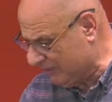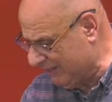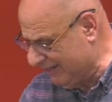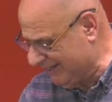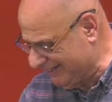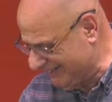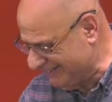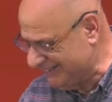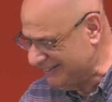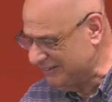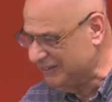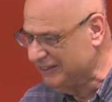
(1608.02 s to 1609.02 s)

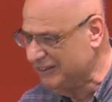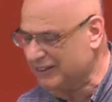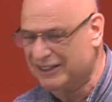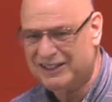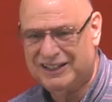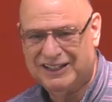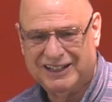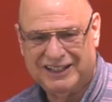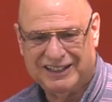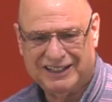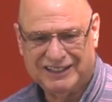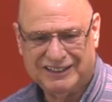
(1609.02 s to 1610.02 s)

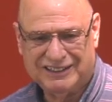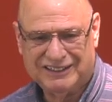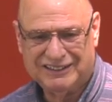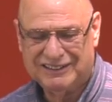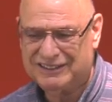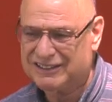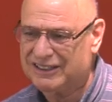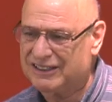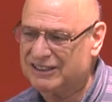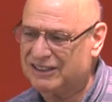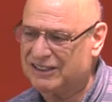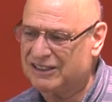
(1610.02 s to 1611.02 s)
(silence)